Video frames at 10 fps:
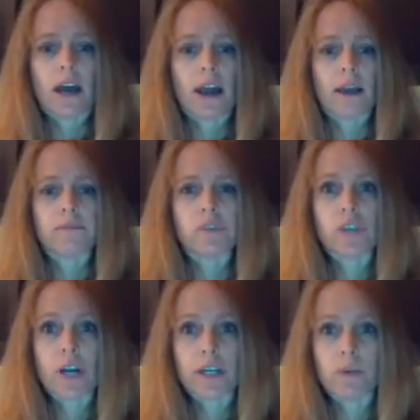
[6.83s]
I am
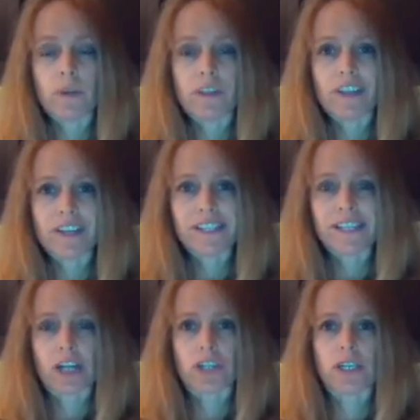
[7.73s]
starting with this
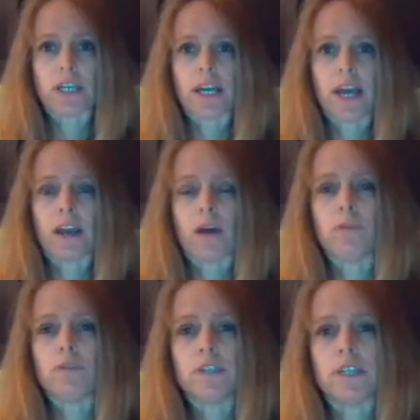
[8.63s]
section and I'll
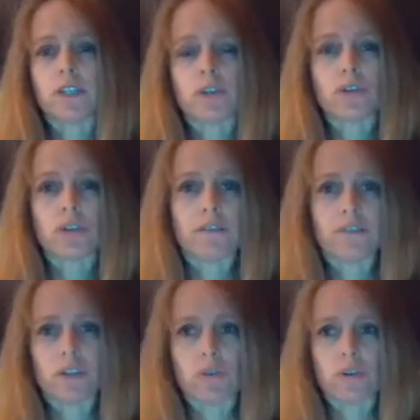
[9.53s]
move to
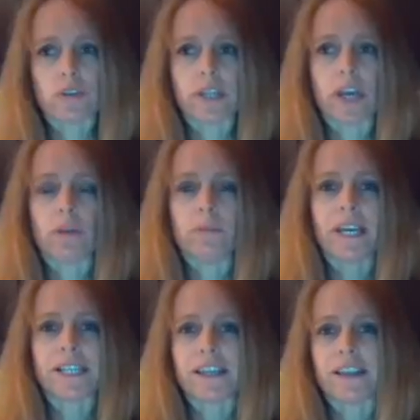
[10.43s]
dissociative disorders later
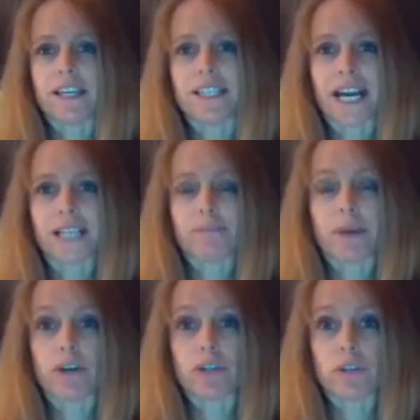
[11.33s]
because I think it ties better